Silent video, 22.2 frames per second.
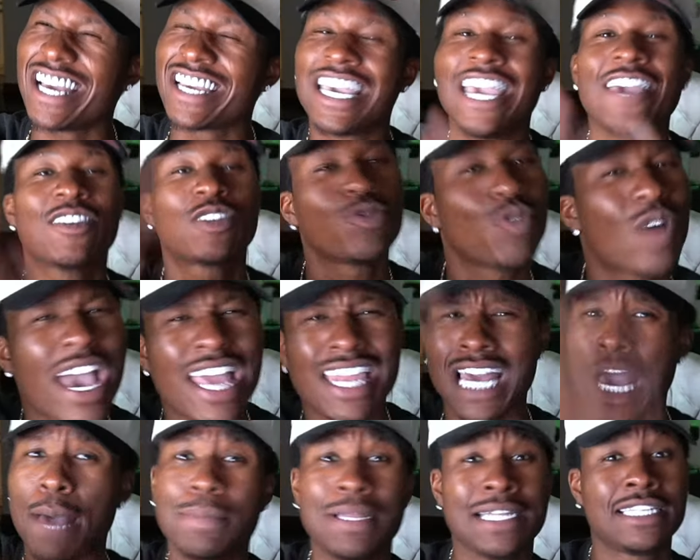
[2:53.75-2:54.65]
Keith Sweat.
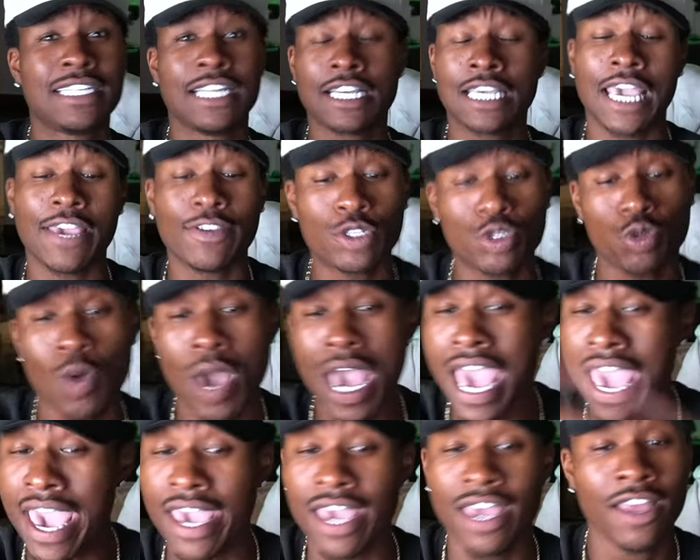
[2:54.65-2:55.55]
Now I'm listening to Keith
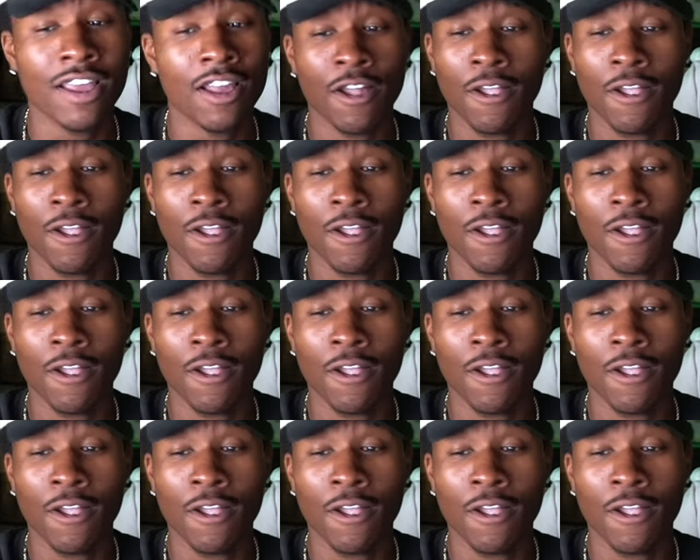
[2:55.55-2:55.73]
Sweat.